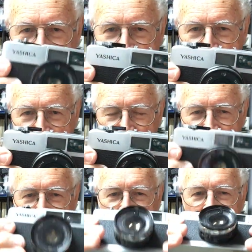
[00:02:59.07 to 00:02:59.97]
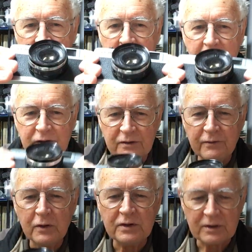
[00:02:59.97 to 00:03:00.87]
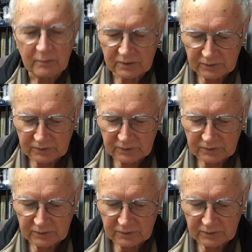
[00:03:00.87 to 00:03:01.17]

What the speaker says: came in. And this is a very similar